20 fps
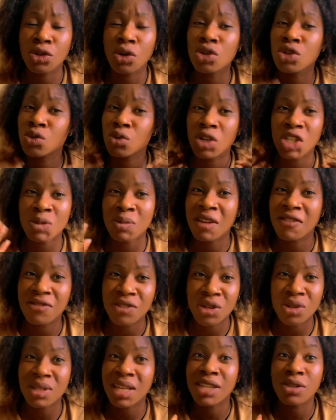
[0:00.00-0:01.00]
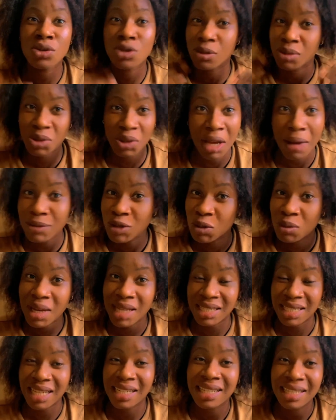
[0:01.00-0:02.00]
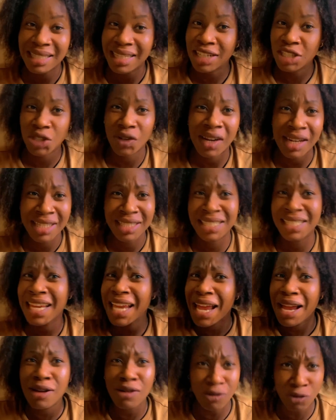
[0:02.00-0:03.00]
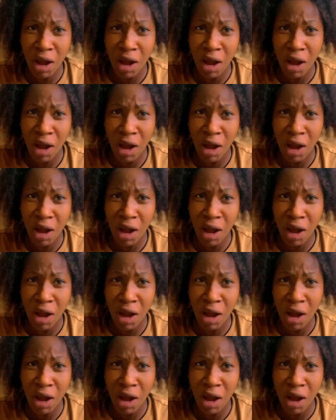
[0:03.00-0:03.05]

or you watch my videos and you subscribe to my channel naturally, share,